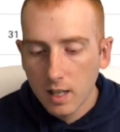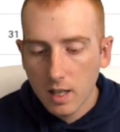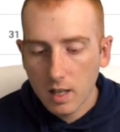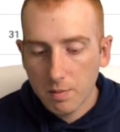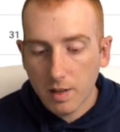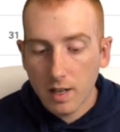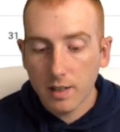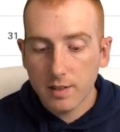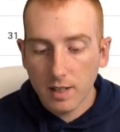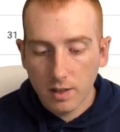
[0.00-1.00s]
uh,
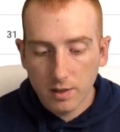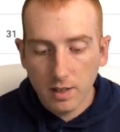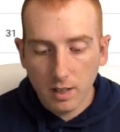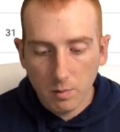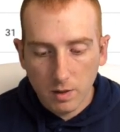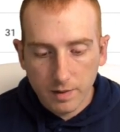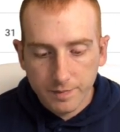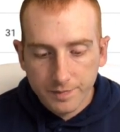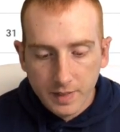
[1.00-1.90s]
products that are selling well.